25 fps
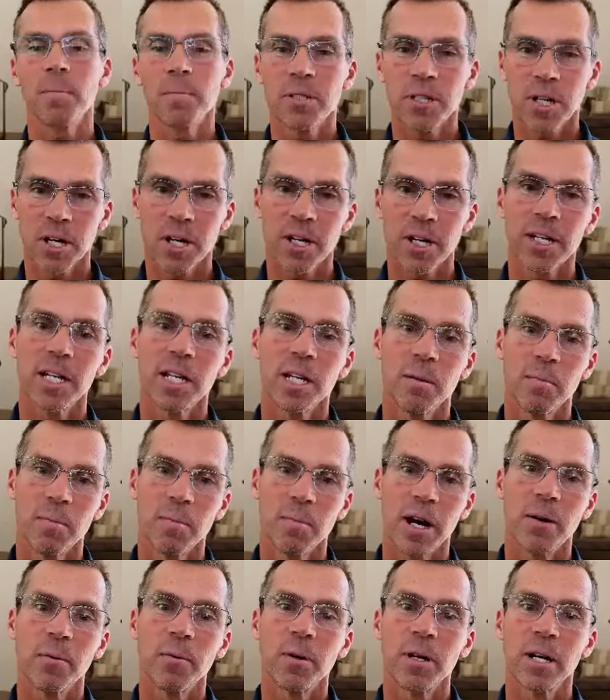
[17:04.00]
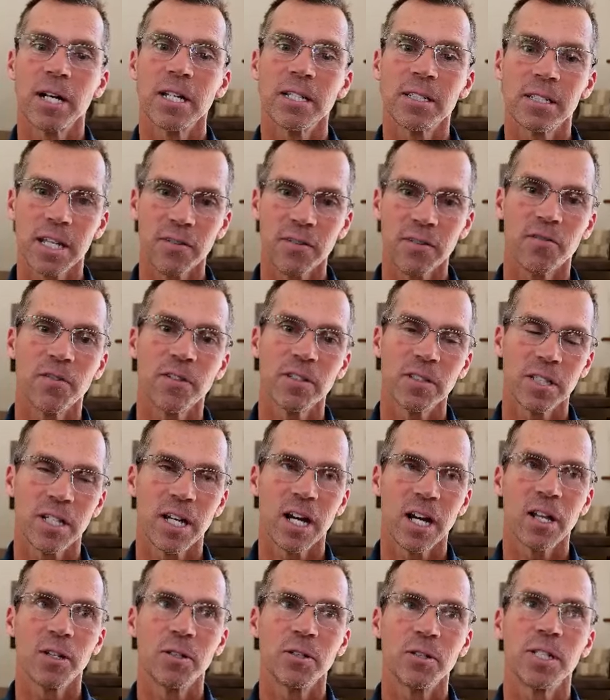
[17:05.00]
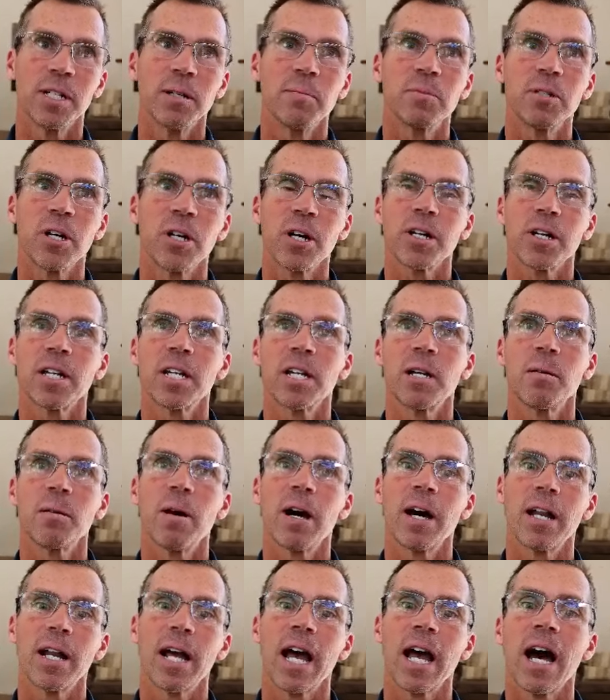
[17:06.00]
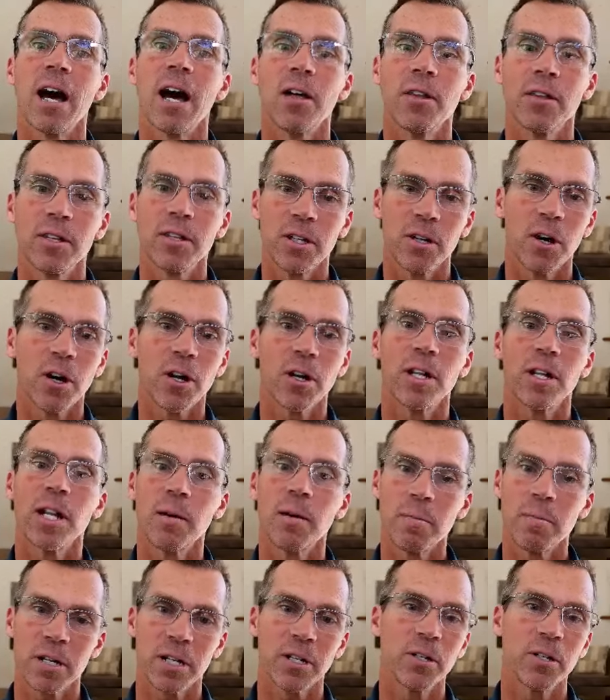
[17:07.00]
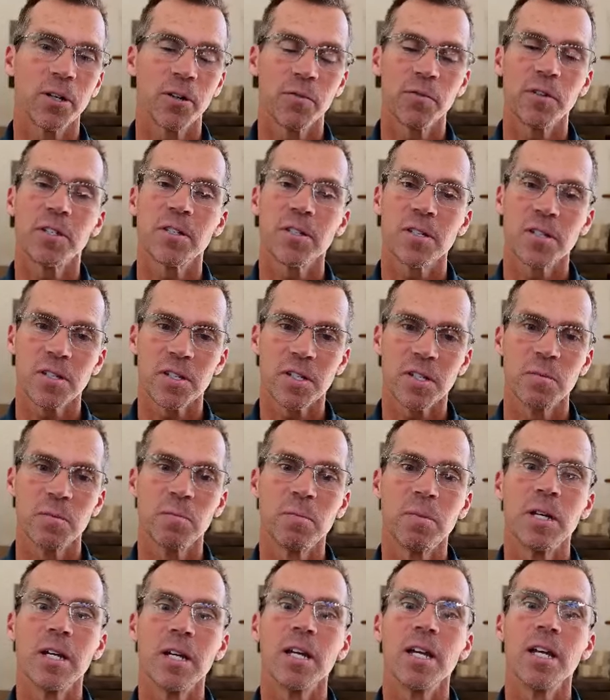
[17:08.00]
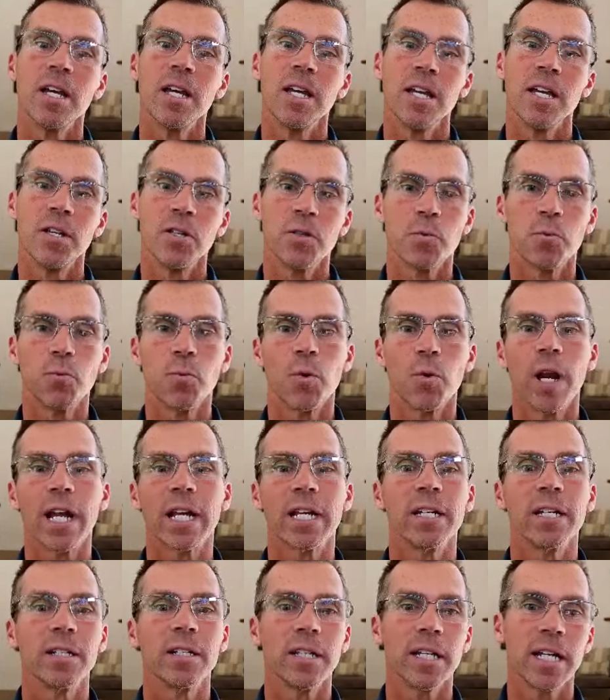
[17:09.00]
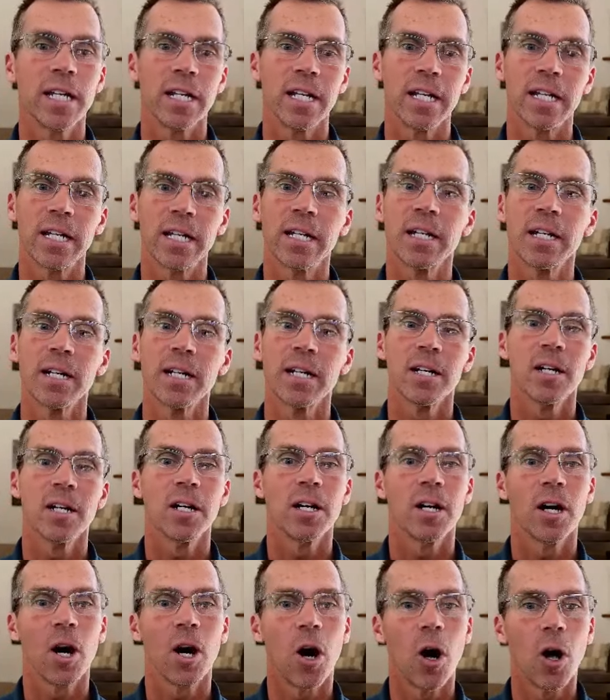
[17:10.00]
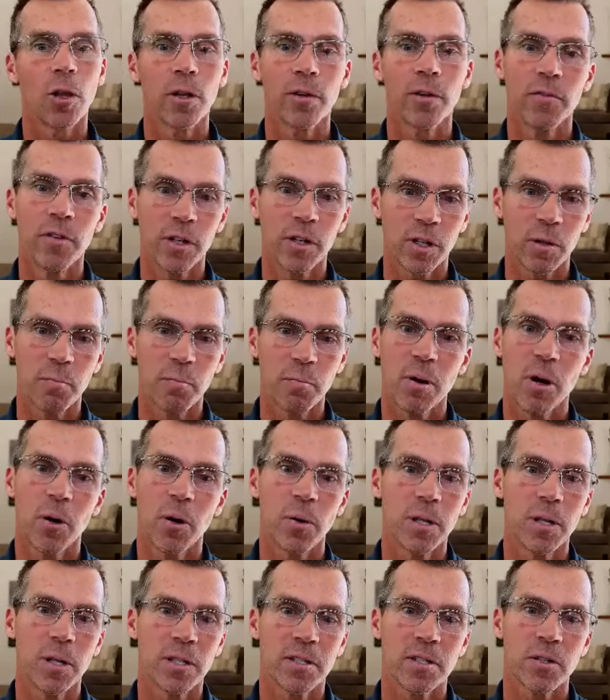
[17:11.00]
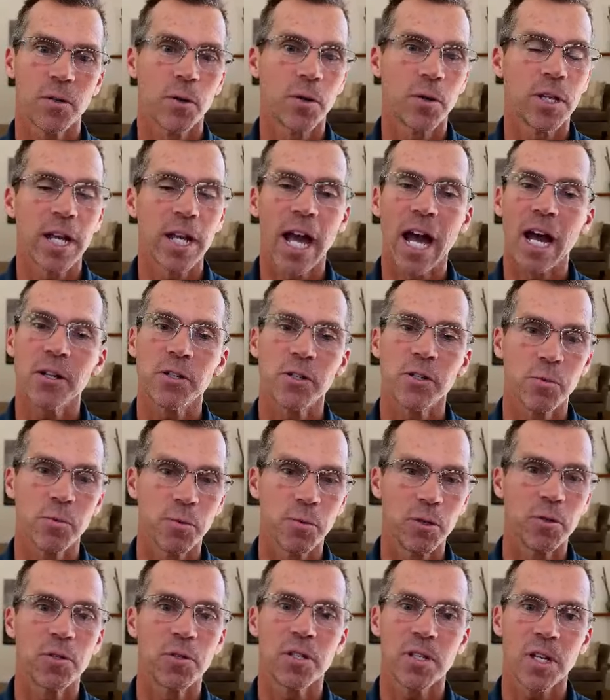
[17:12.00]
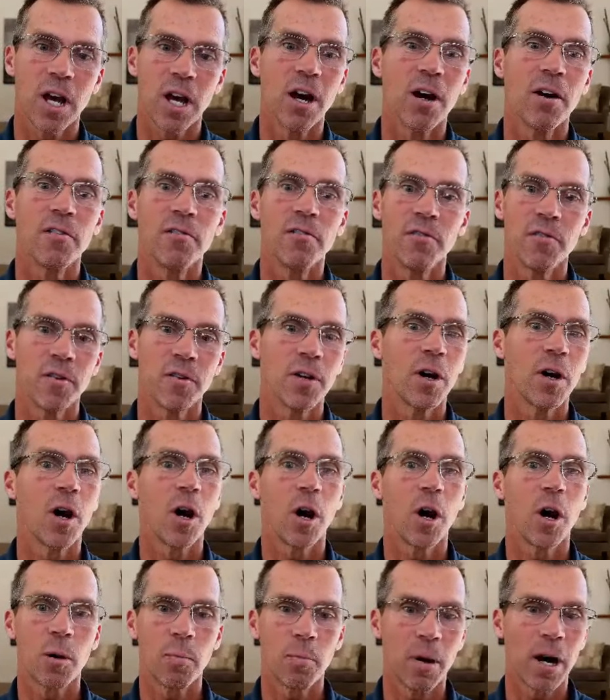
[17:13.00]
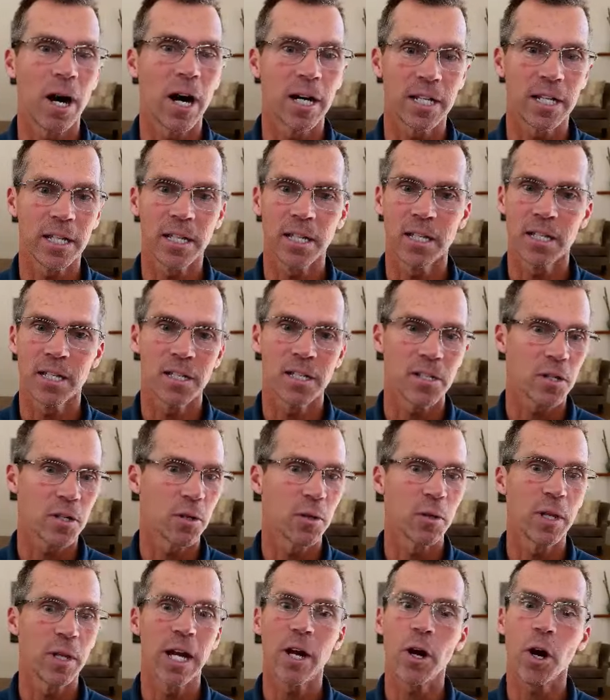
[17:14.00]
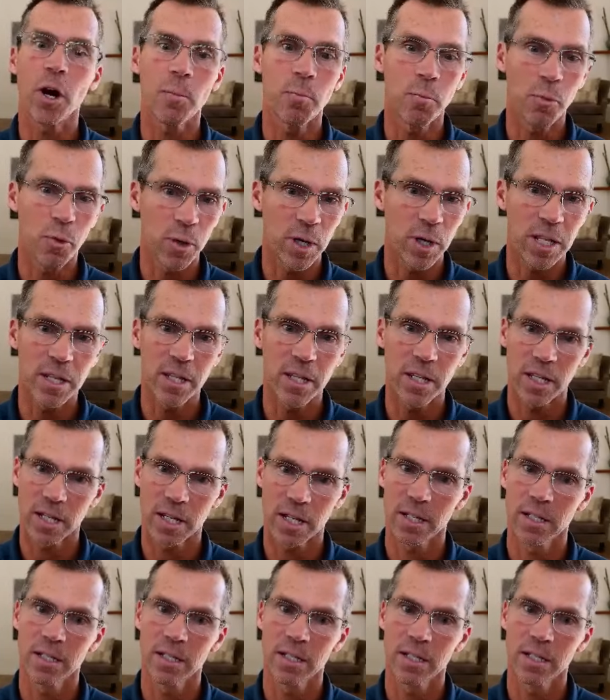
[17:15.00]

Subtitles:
talking about when I say physiology, I'm talking about how the autonomic nervous system is regulating all of the components or the attributes of our body. So like our breathing,